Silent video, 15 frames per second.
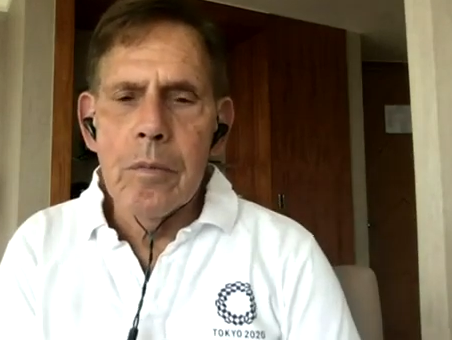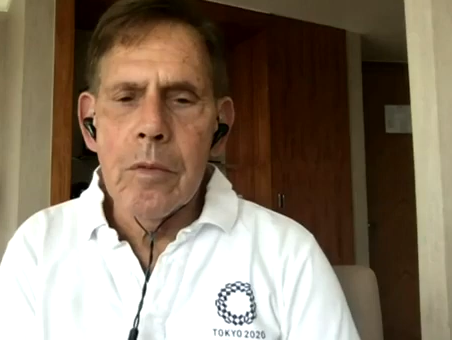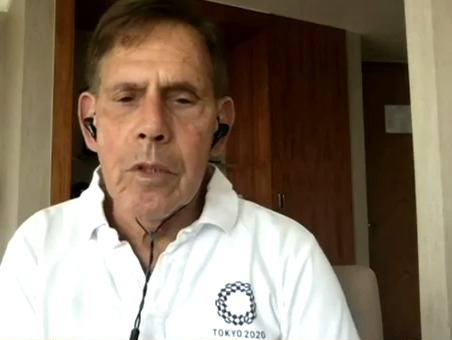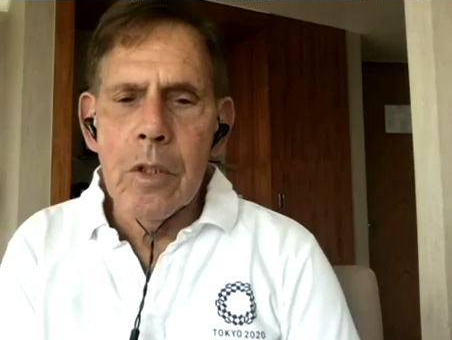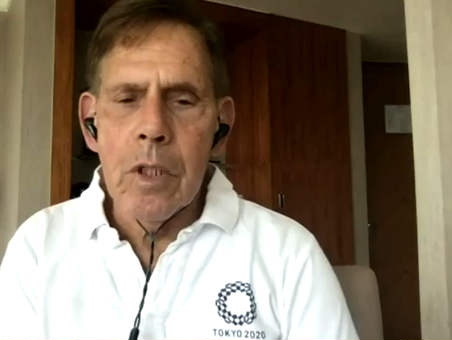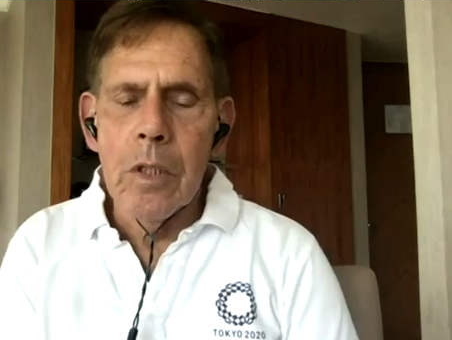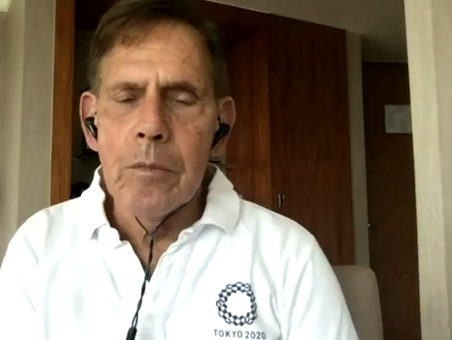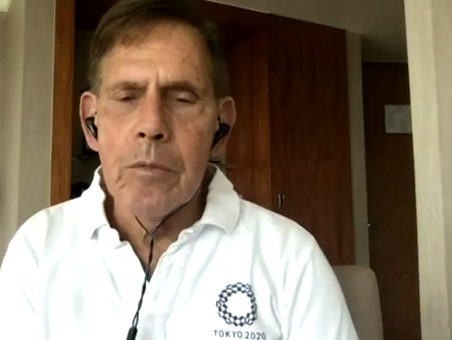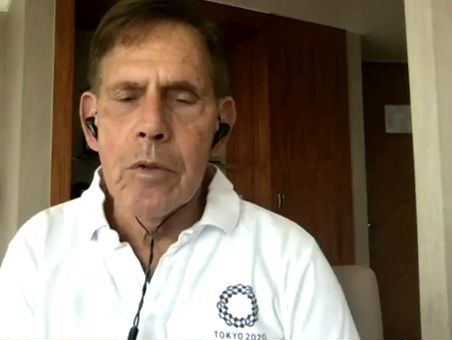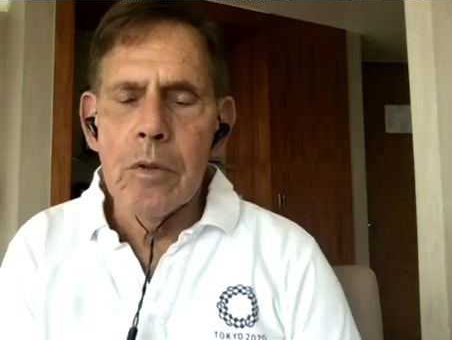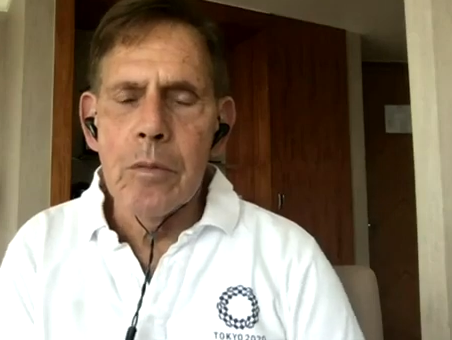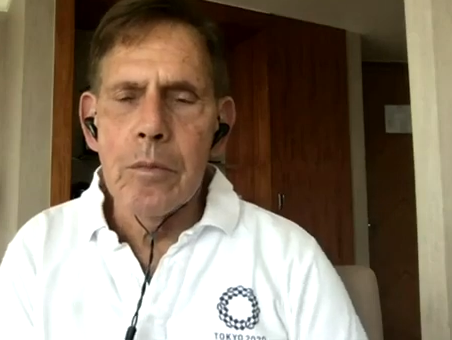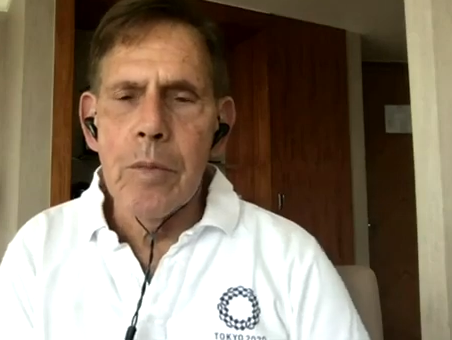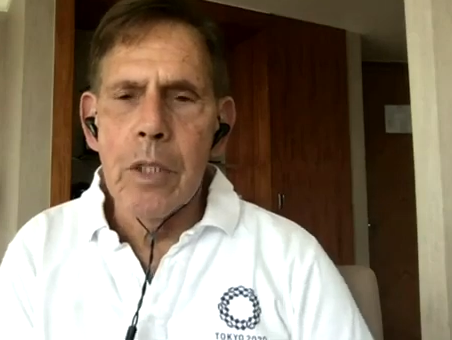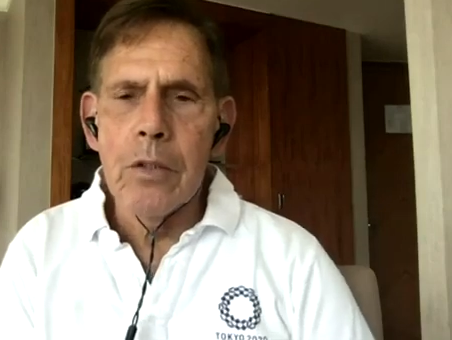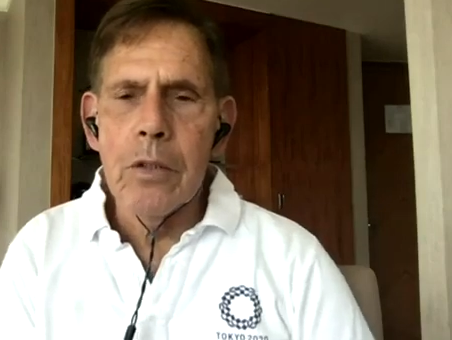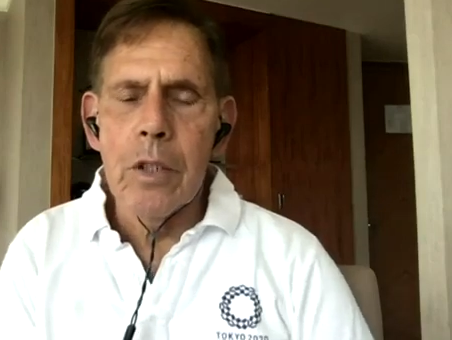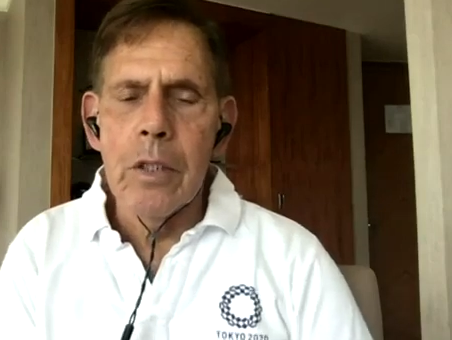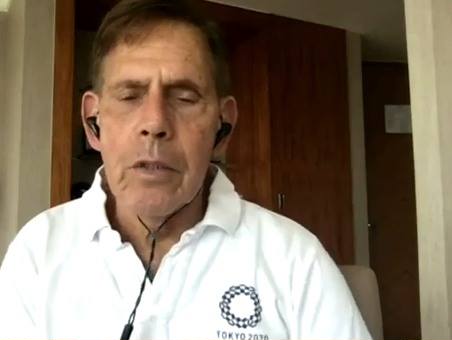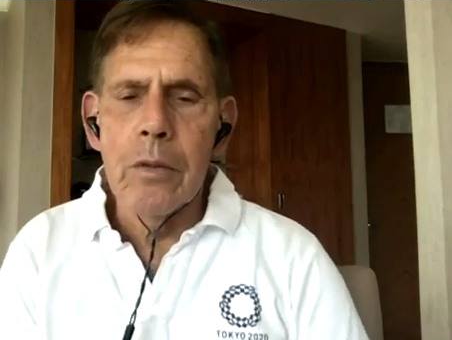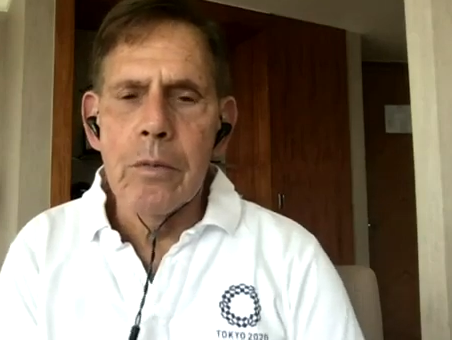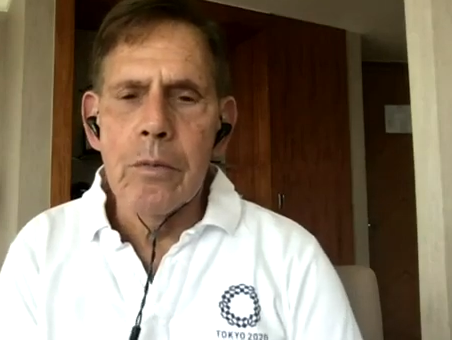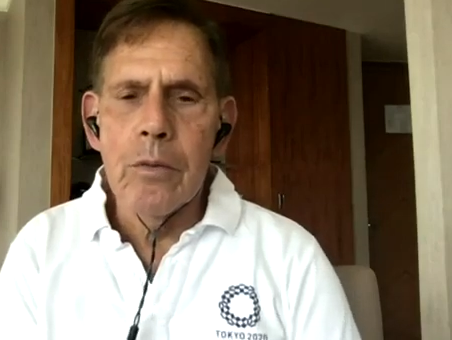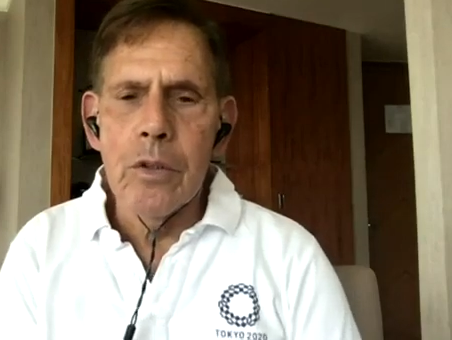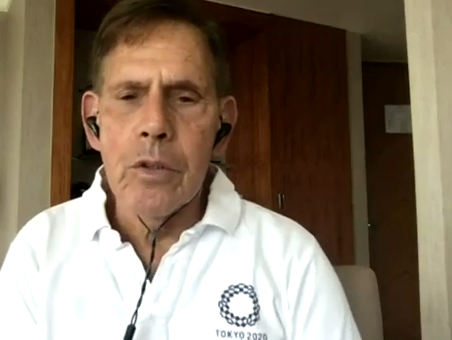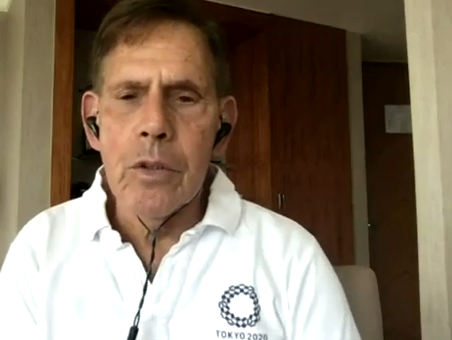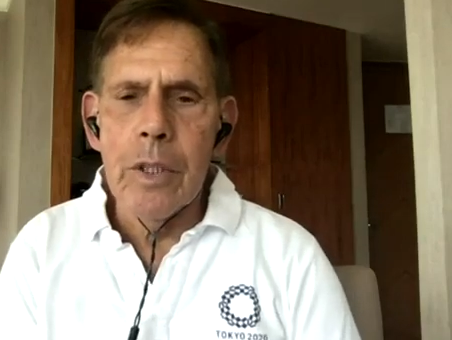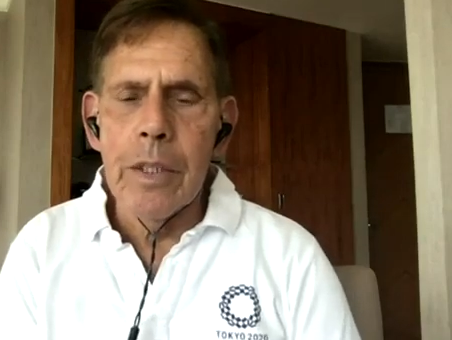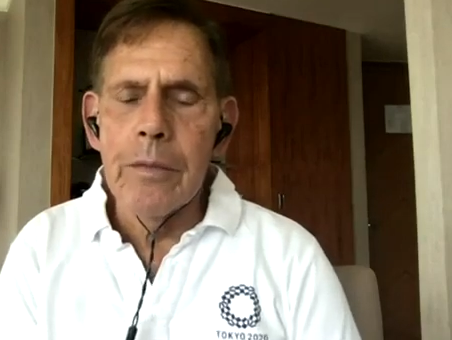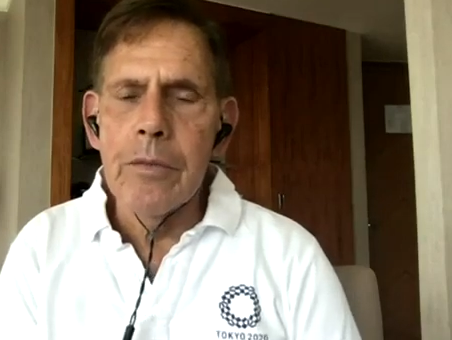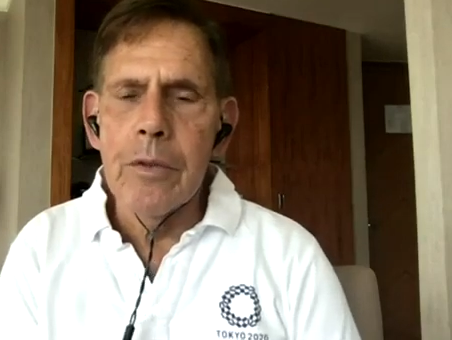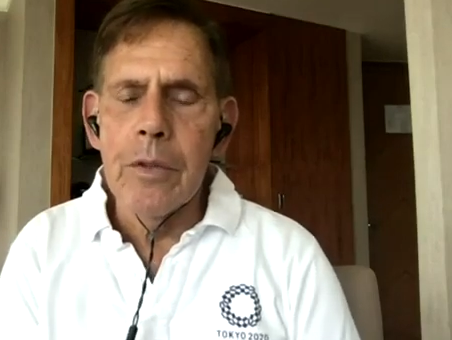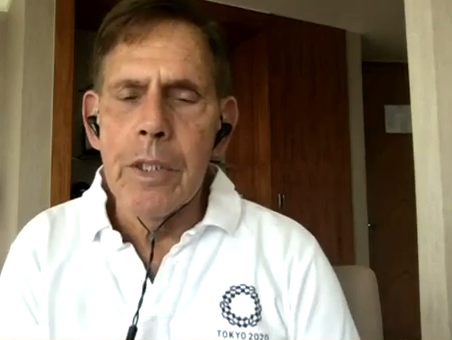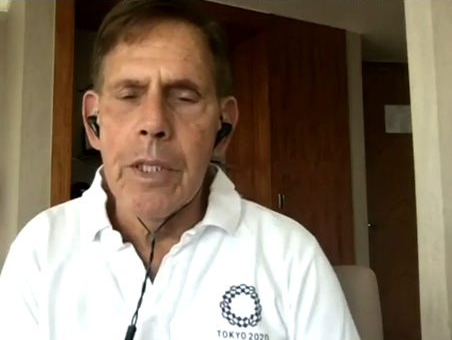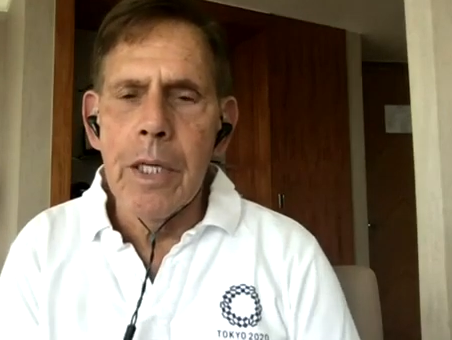to come to Moscow just after the